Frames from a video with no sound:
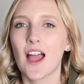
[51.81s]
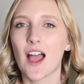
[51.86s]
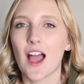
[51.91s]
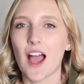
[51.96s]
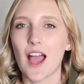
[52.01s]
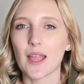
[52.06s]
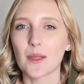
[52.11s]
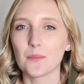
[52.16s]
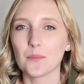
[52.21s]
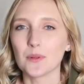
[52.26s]

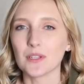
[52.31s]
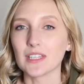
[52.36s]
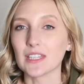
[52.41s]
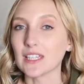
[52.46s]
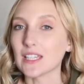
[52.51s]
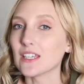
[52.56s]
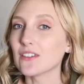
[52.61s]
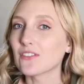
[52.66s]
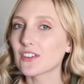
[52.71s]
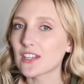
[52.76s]
I
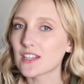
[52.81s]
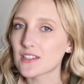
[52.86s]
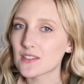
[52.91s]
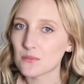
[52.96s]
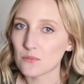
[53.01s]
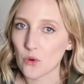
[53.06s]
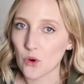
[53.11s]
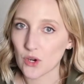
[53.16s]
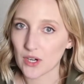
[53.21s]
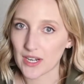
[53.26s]
believe it is
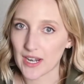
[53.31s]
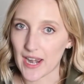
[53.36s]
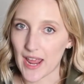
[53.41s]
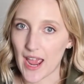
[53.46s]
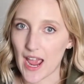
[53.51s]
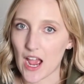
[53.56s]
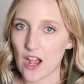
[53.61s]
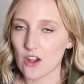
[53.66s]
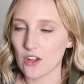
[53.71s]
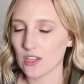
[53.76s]
more
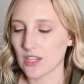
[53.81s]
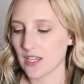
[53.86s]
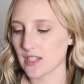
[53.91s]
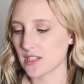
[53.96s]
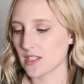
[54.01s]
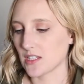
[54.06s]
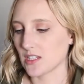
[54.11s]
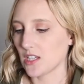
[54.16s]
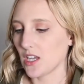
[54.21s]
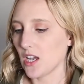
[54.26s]
now.
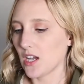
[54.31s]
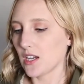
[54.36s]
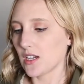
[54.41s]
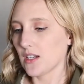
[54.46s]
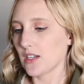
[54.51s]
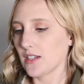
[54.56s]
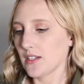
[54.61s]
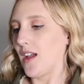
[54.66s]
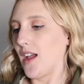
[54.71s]
Let's look.